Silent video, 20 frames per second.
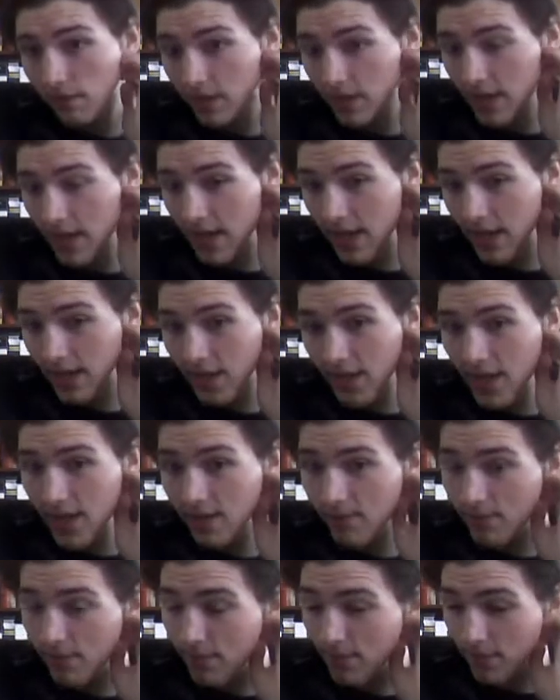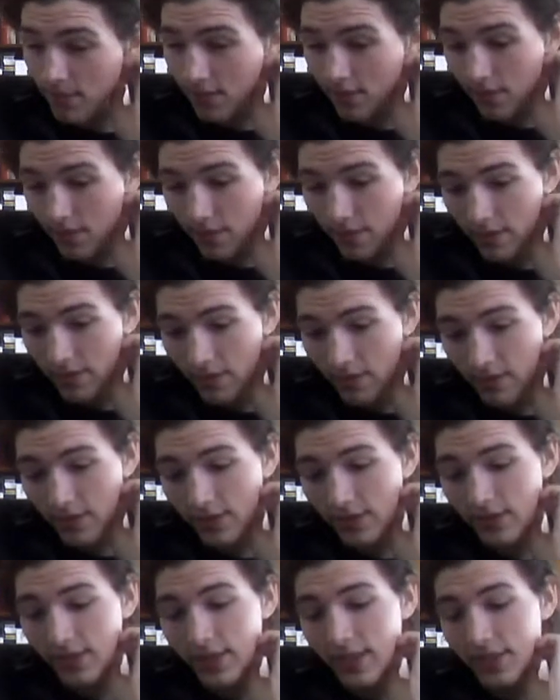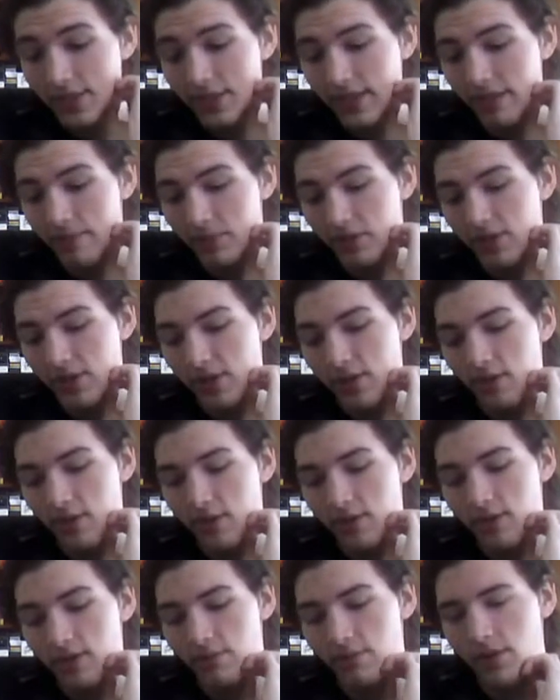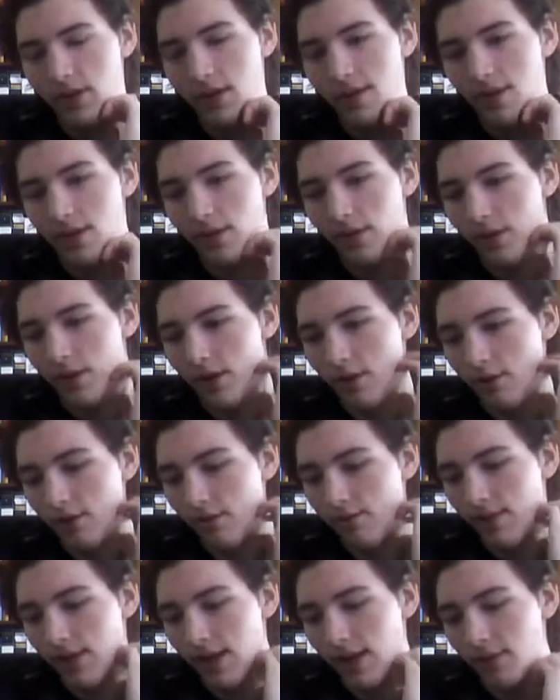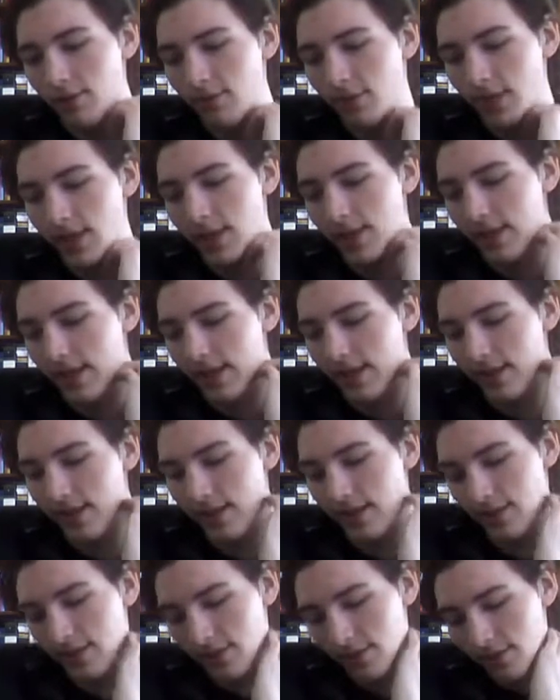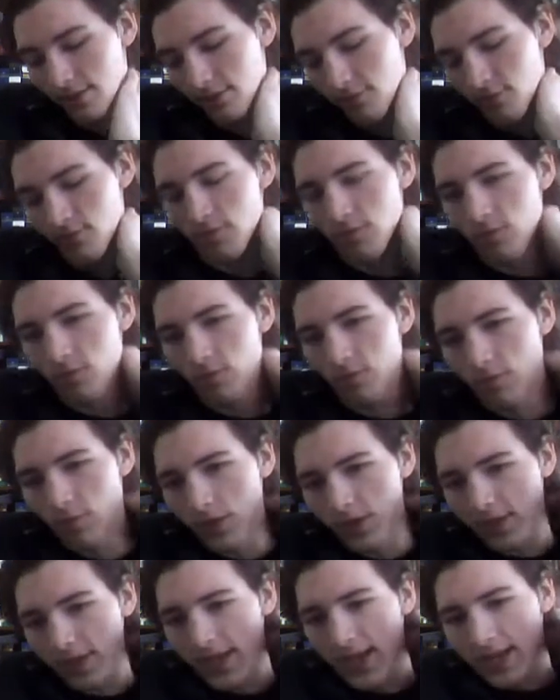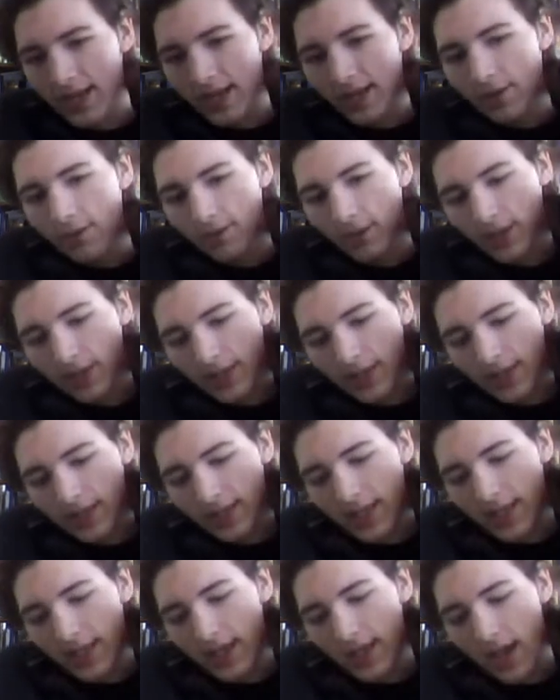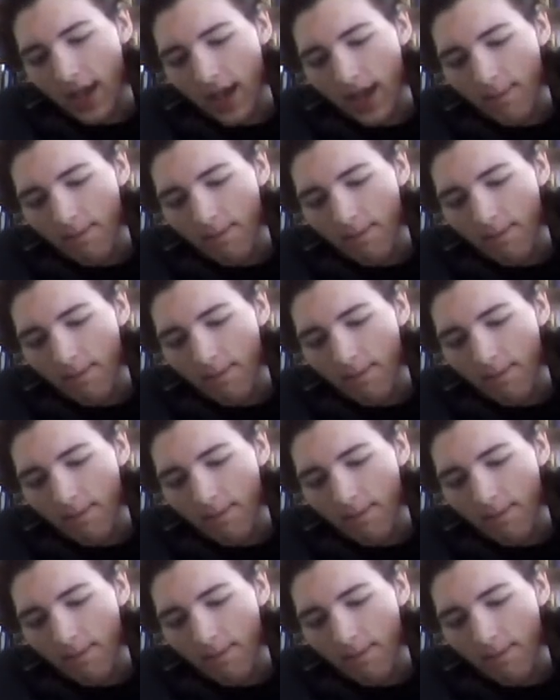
yeah, this is a decent episode. Although I don't really think. Once again, I don't really think they.